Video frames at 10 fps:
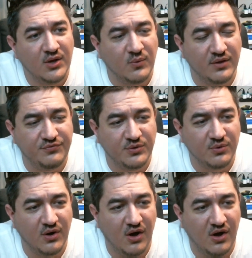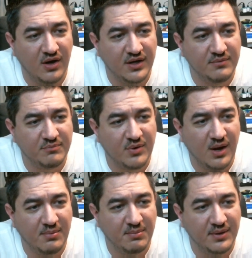if you were on
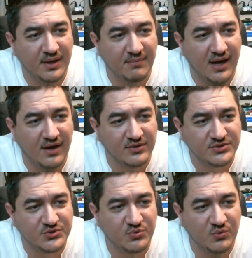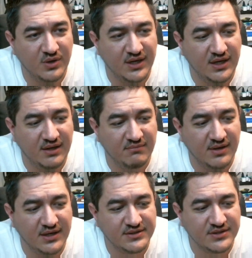probably about 20
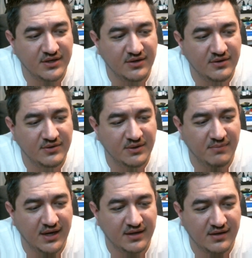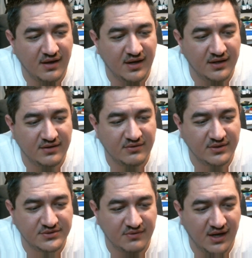minutes ago, you might have caught
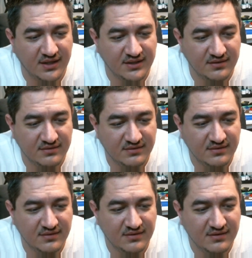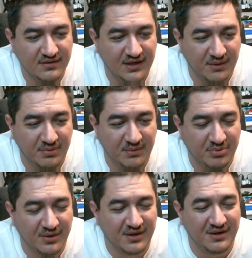Chris Riley. He'd be
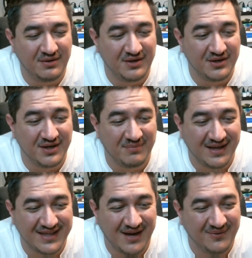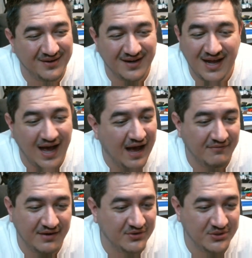pretty good about that one. I've
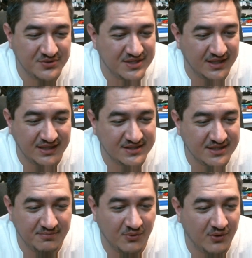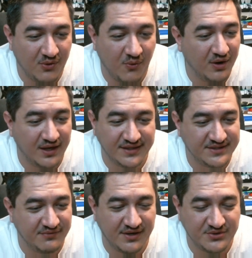never used an NC board or an
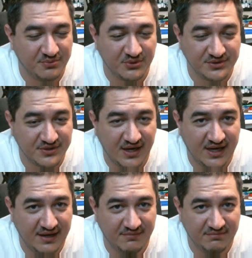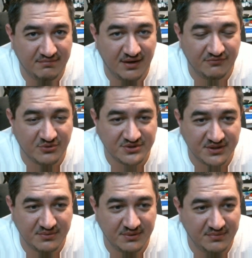NC Retro board, so I
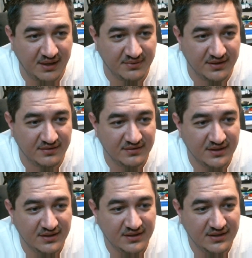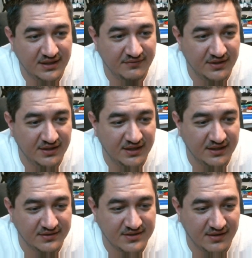unfortunately wouldn't be able to give you any
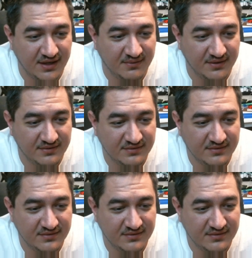hints on that one.